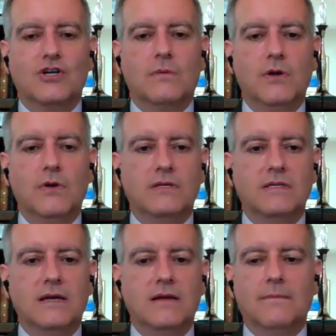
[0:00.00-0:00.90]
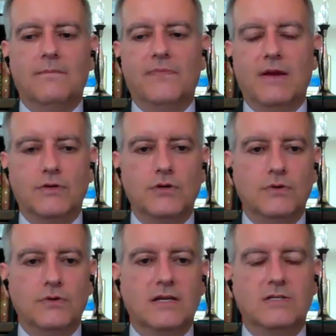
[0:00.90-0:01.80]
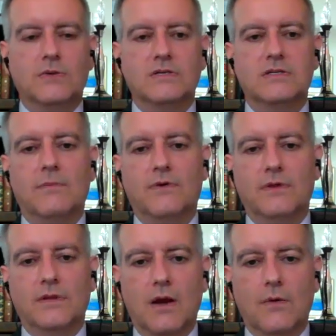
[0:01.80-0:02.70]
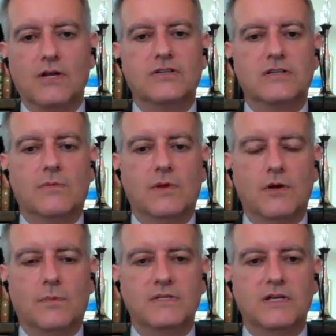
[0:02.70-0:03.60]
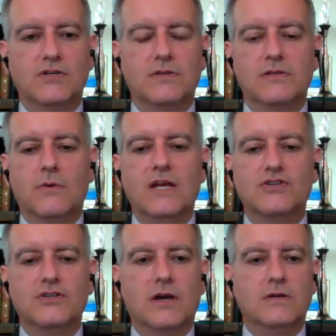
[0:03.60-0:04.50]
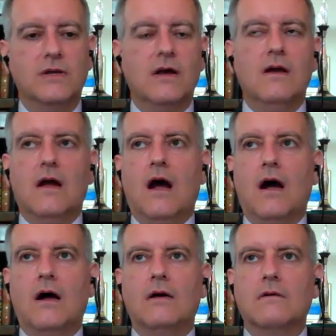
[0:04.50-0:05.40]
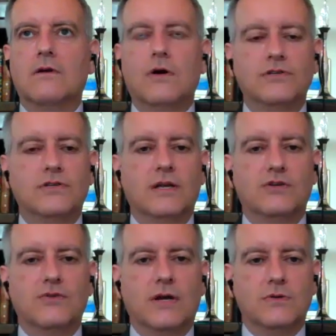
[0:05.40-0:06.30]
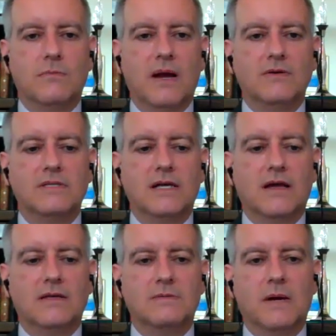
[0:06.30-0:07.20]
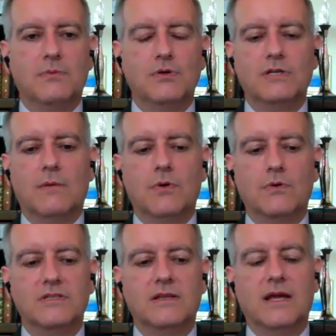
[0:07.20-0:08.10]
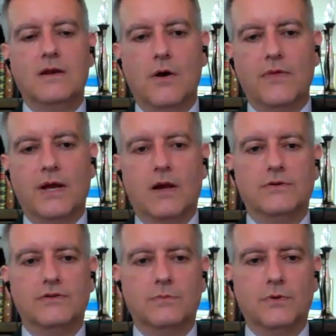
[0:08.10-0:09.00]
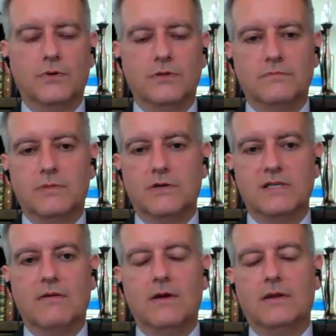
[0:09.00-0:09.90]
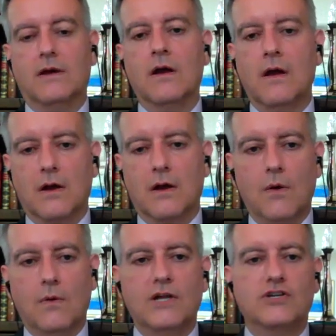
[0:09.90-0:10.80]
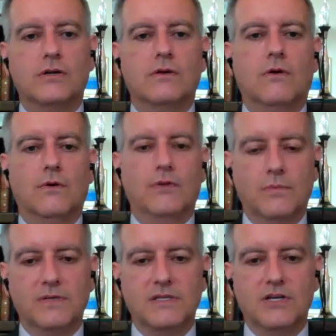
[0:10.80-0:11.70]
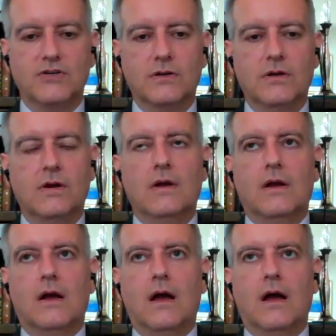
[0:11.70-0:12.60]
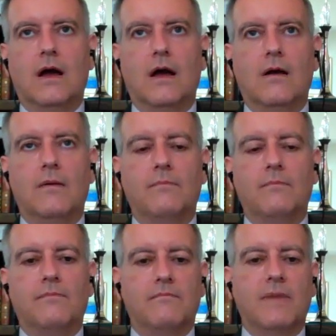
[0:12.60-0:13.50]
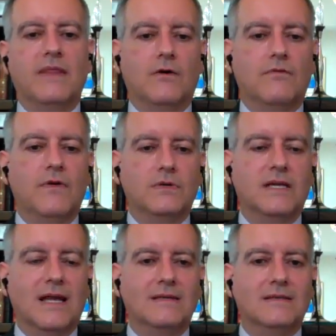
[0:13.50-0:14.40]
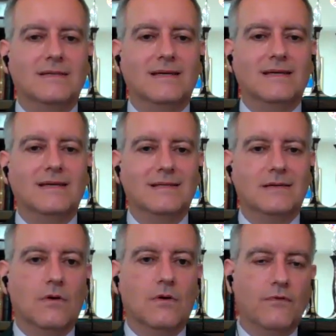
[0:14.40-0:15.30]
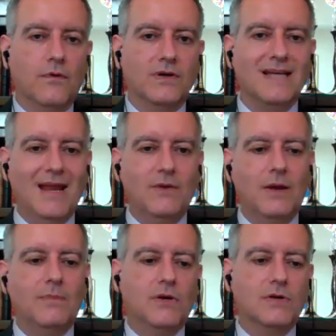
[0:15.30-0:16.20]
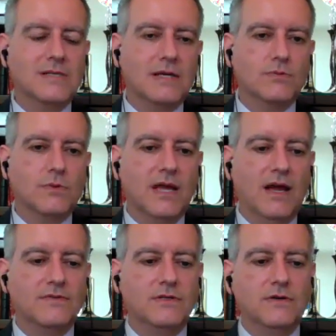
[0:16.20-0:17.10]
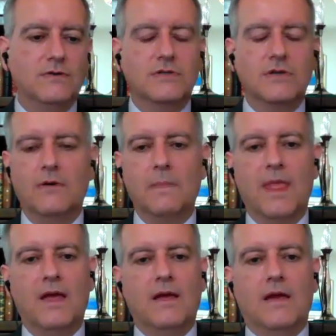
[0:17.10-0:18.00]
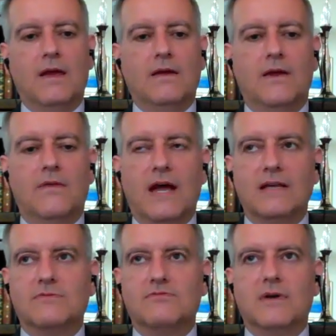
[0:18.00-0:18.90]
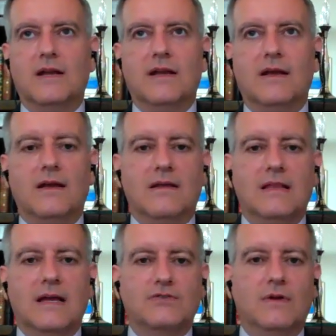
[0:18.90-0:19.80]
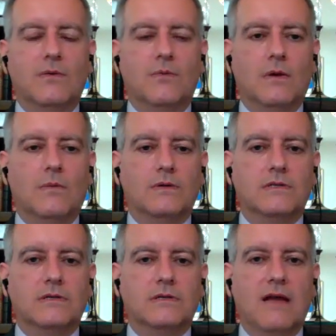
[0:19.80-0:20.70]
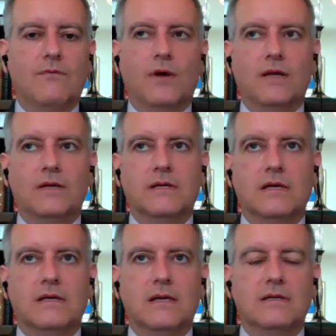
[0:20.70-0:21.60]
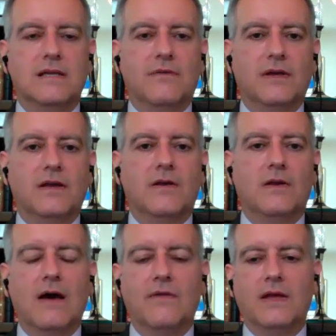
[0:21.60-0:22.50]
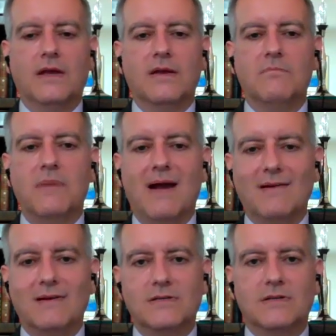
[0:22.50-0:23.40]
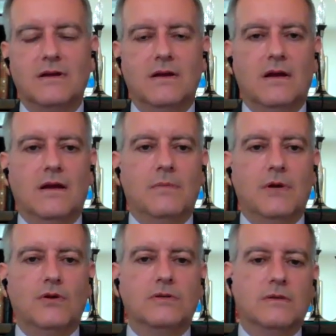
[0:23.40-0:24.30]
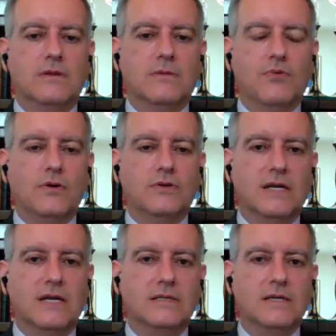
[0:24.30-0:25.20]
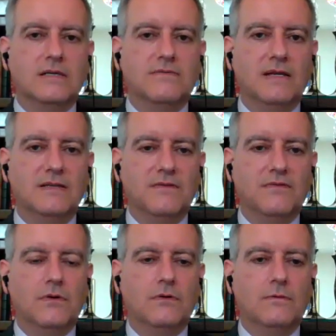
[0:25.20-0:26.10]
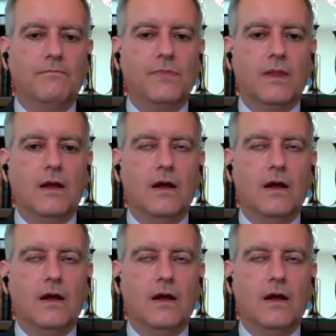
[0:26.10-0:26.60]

each community, there are two sides to it. Some are in the coalition, some are in the opposition. So each side are constantly trying to embarrass the others by putting up laws that they know they can't support because they're in the coalition or the opposition. But they'll vote against it or for it anyway, because that's what they have to do. So, that's really what everyone is now thinking, how they can embarrass, because the process is very difficult